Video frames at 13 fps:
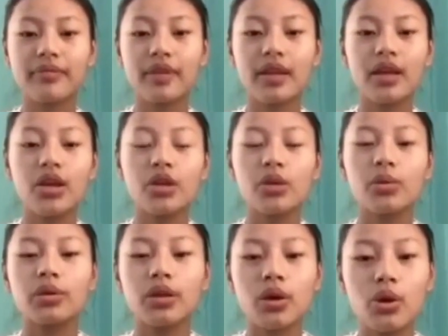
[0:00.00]
You will
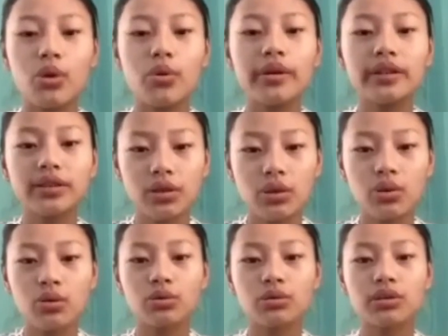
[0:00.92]
always
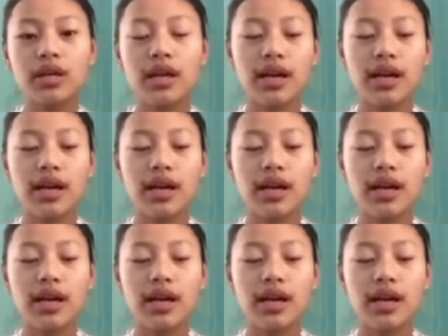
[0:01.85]
hold a